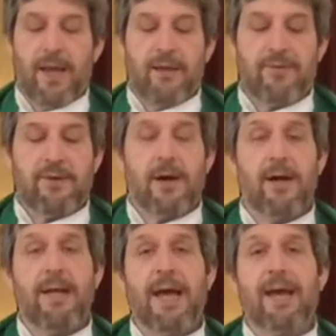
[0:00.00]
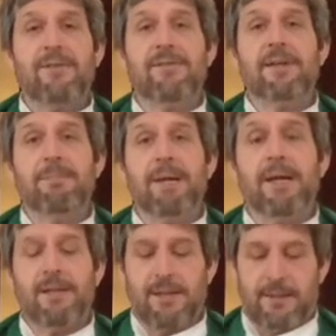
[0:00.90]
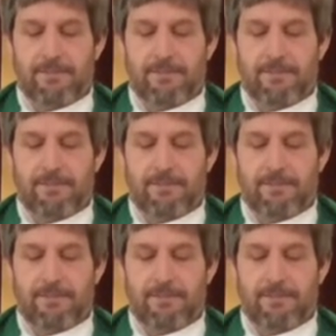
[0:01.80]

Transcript: as God had commanded him.